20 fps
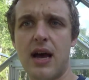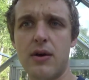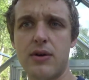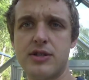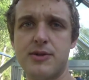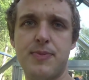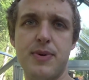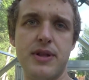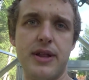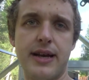out.
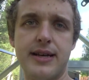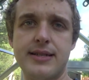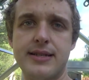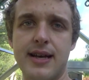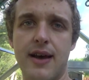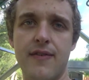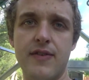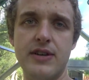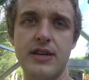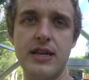It's been like
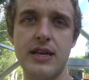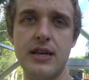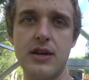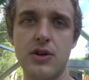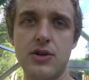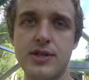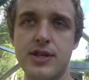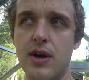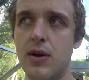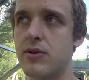seventy
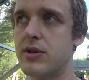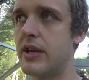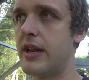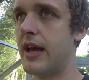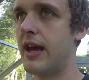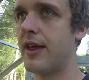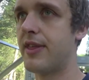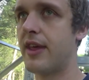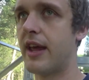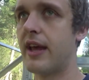or so
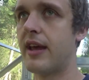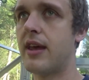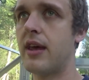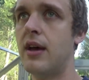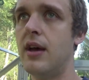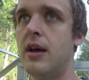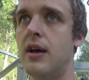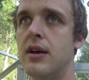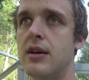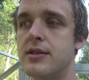today, I think.
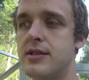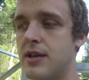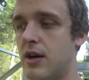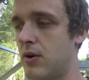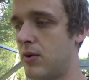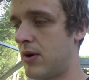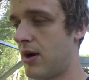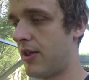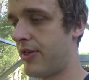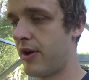
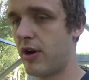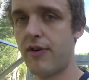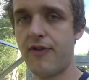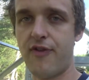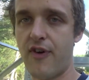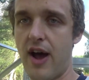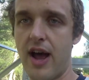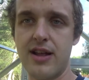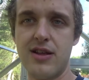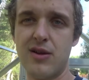So uh, they're
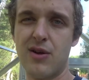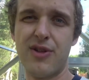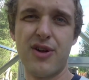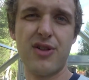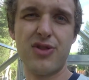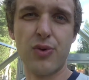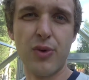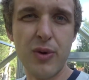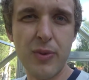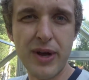fine, you know, they're
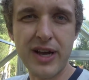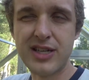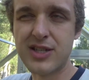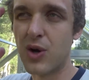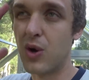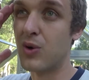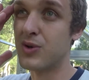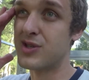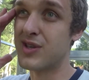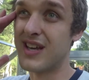three weeks
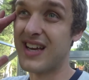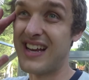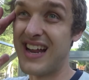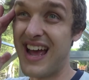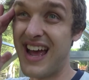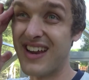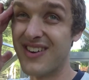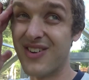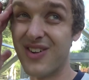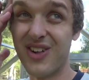old, so they can
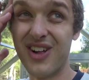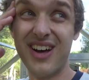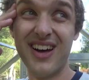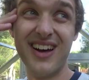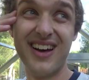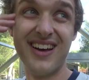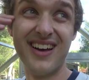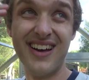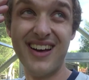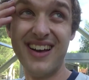handle,
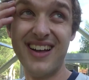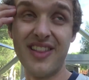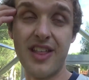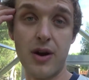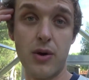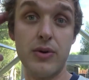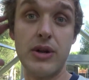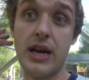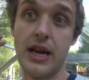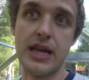they
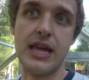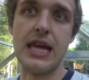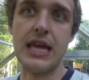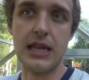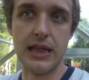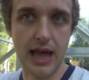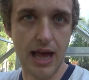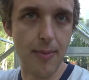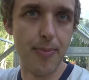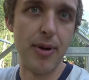don't need a
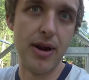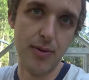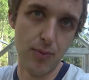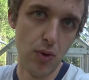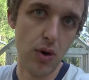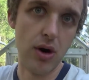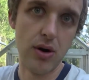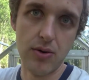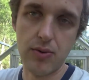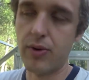heat lamp
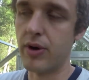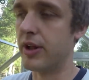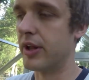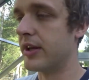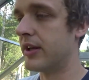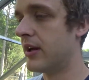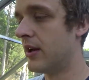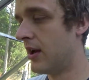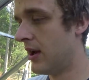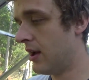anymore, really.